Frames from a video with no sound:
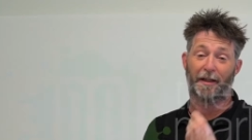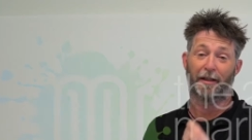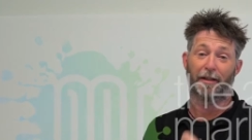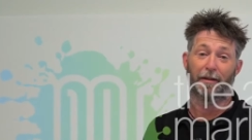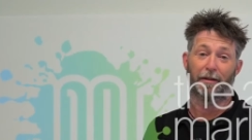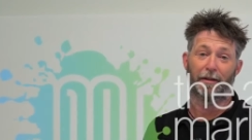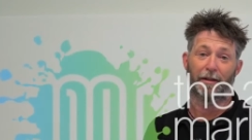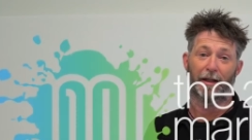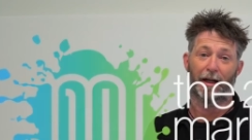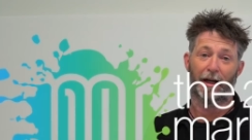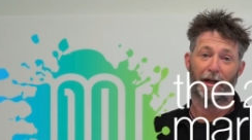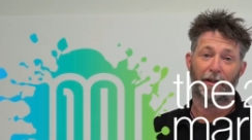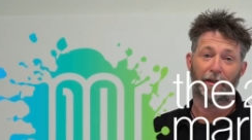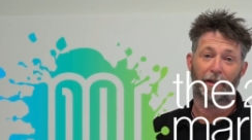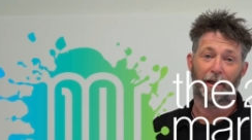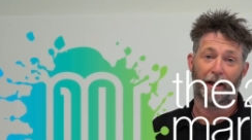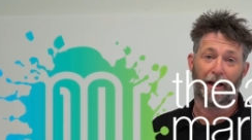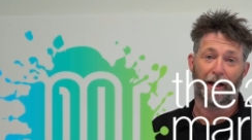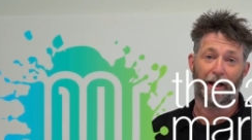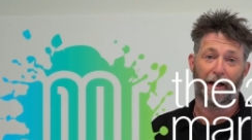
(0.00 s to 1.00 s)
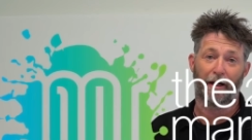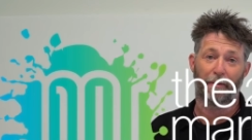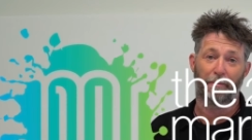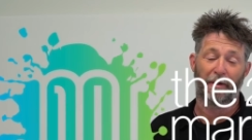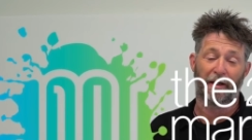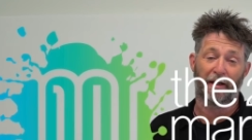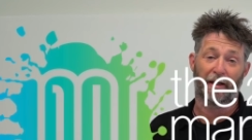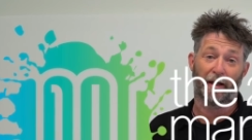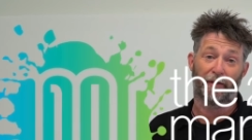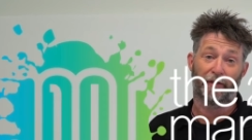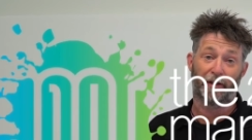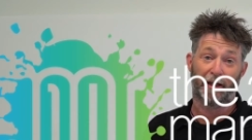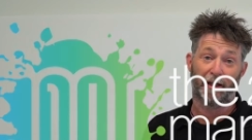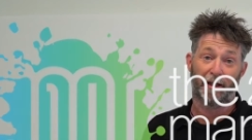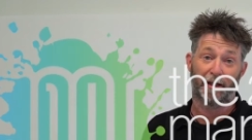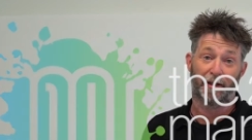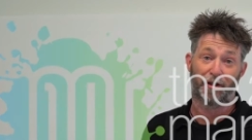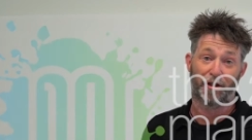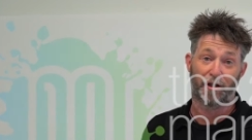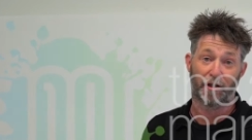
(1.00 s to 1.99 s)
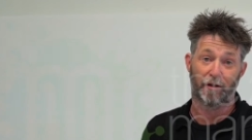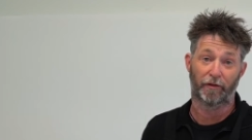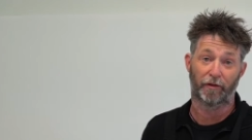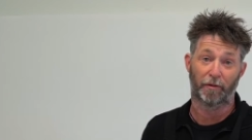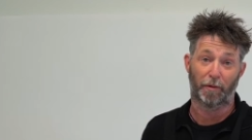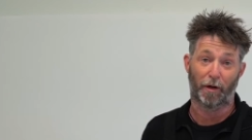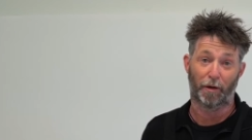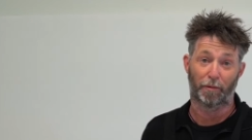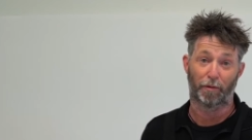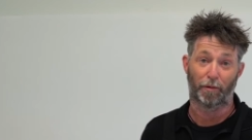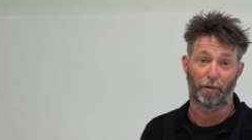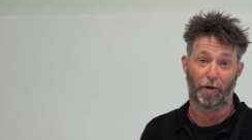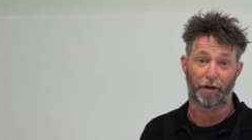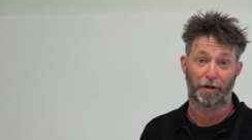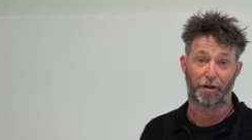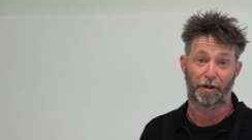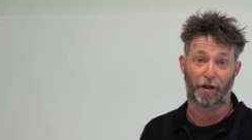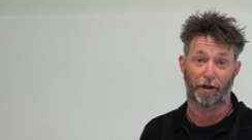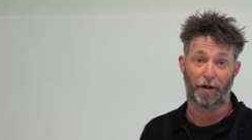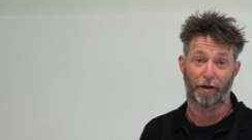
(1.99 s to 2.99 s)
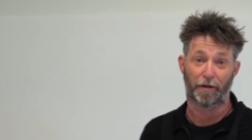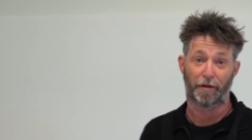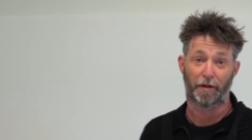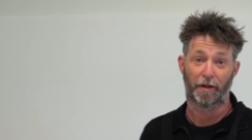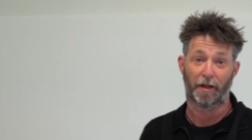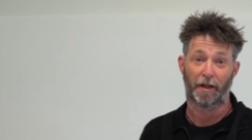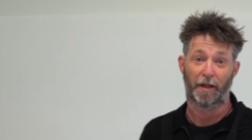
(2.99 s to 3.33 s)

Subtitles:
G'day, Ben Glover here, Chair of the Marlborough Wine Show.